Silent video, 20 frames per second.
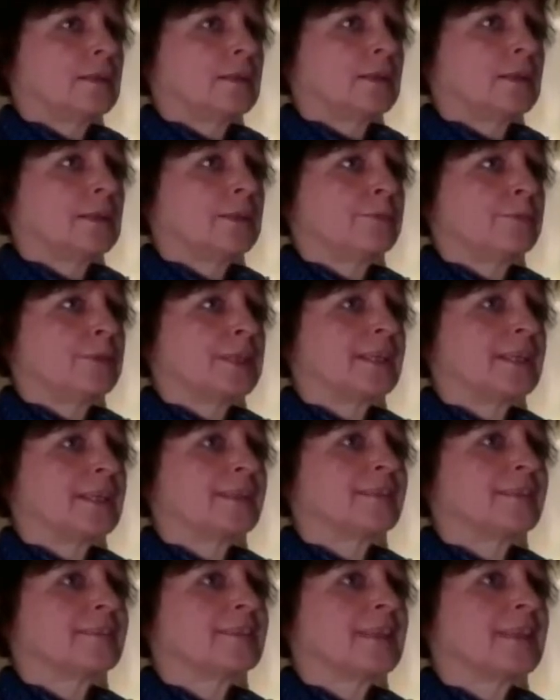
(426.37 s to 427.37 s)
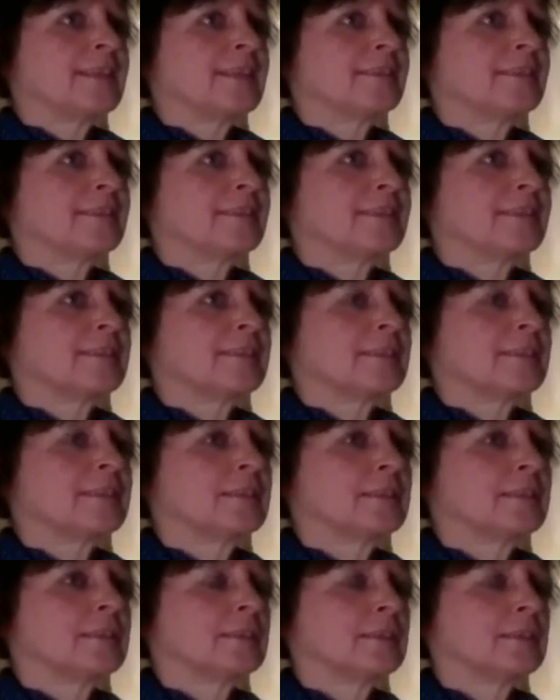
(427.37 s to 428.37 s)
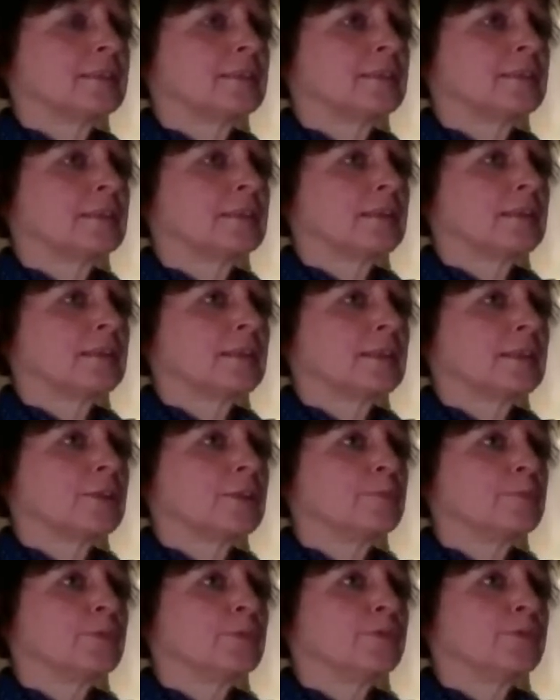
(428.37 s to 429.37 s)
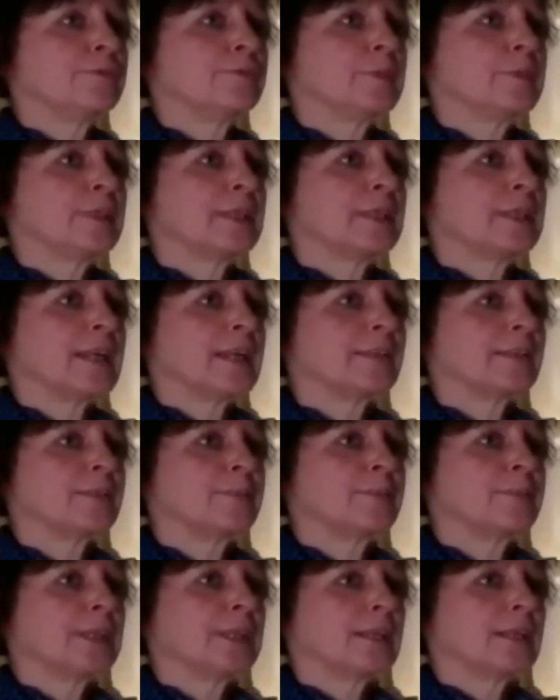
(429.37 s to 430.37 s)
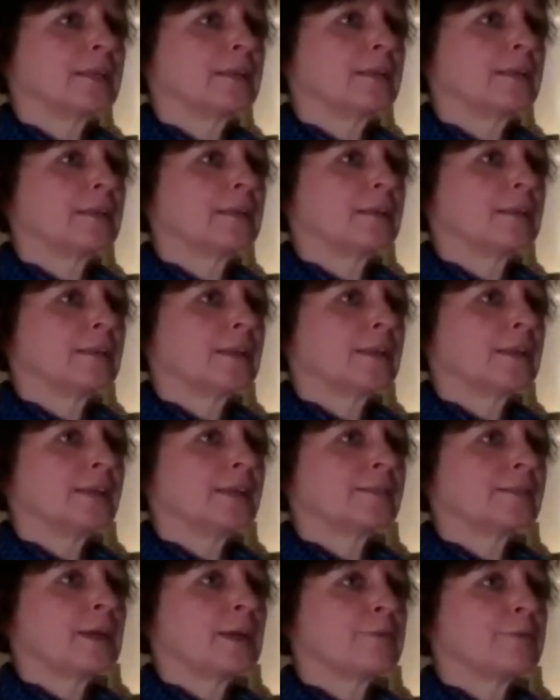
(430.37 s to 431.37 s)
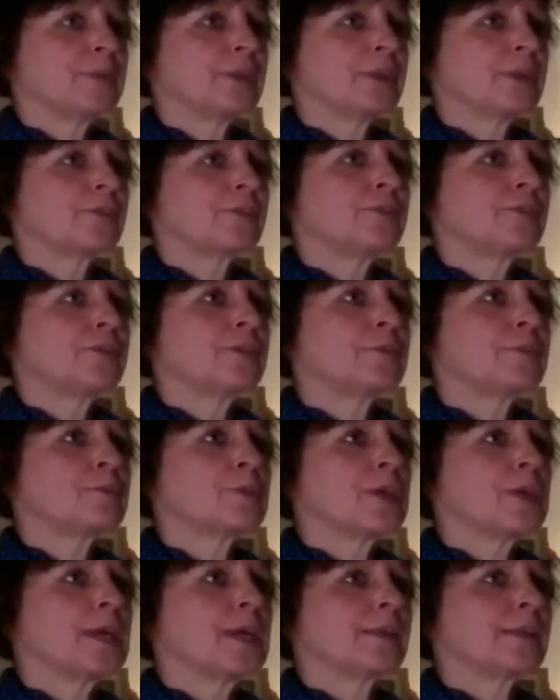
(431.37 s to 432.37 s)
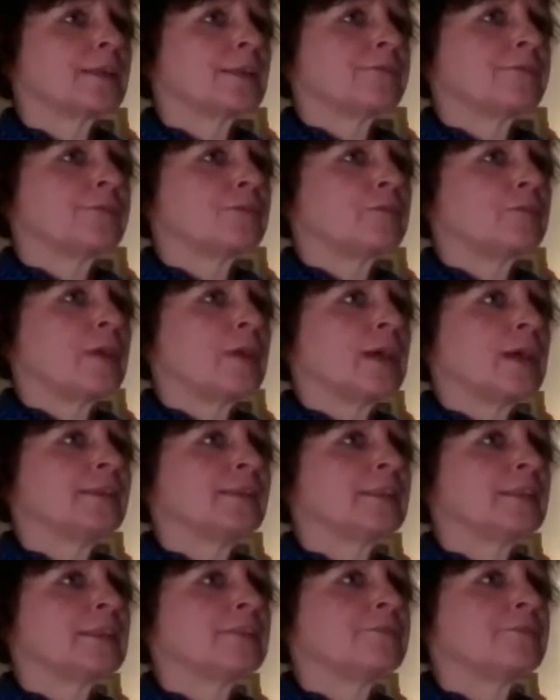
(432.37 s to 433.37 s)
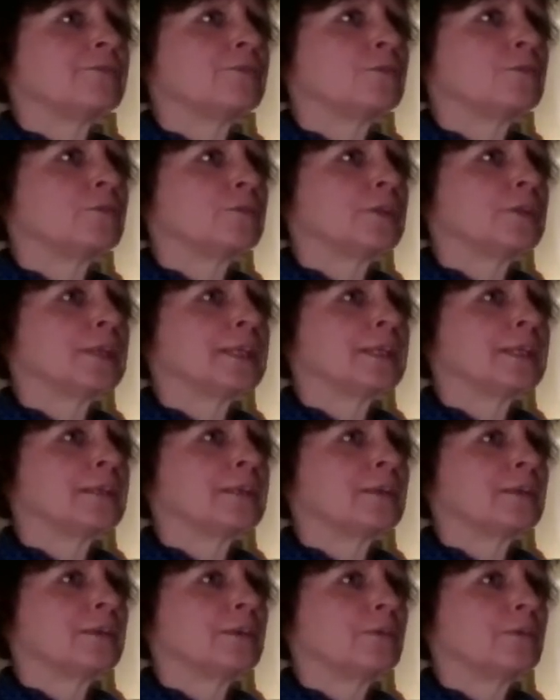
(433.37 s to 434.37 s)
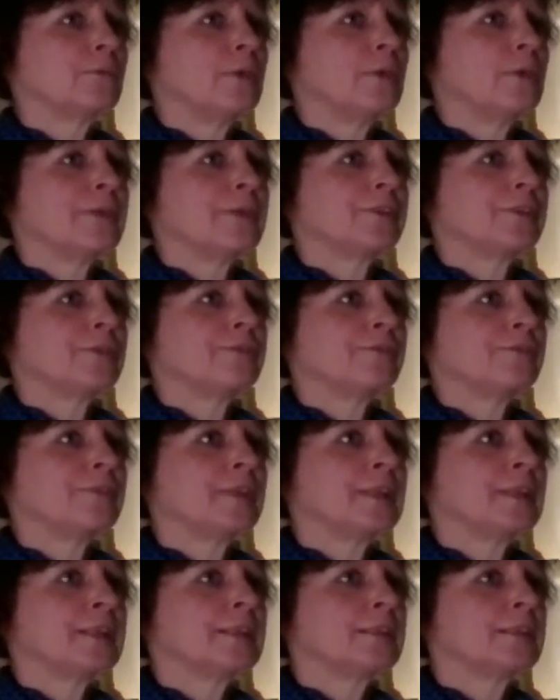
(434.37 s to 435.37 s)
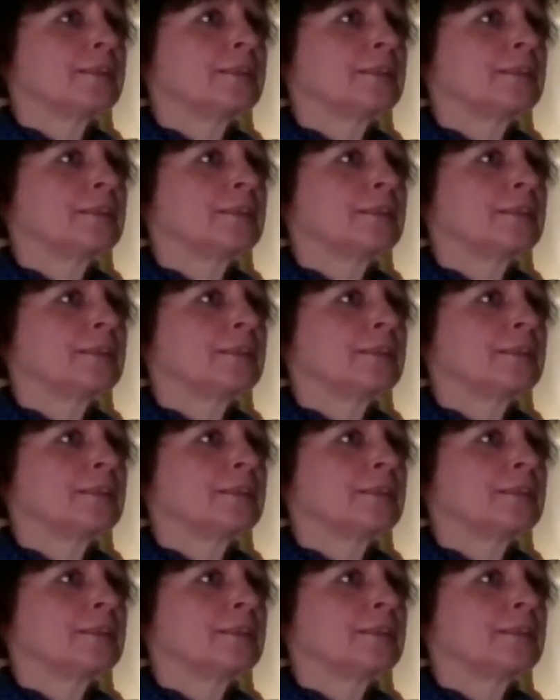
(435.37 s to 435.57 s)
and we can sense the movement that is happening through the breath, of arising and falling, wherever you feel it.